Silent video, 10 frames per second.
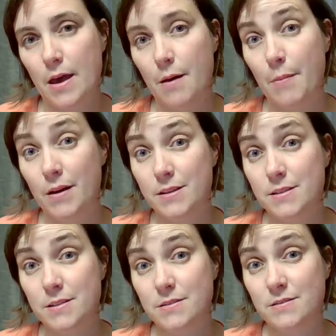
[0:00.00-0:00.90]

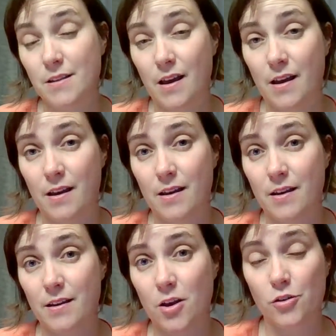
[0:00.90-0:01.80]
amongst
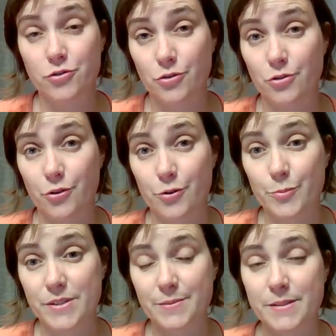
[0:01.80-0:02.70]
cultural groups.